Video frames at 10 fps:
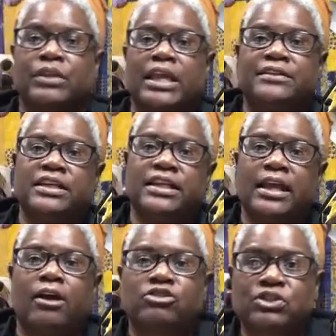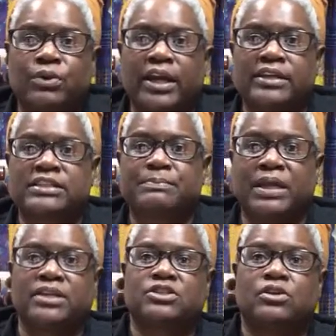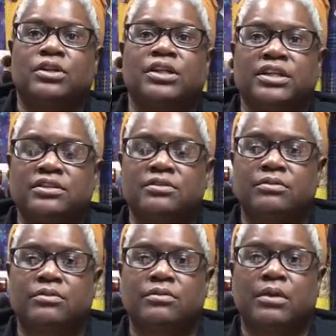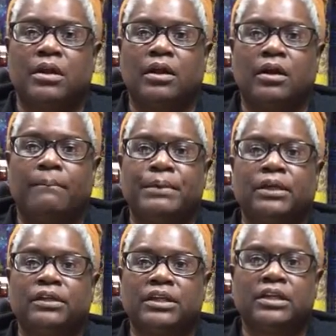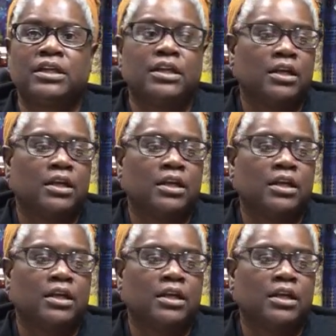And then they also had specs on its uh, ability.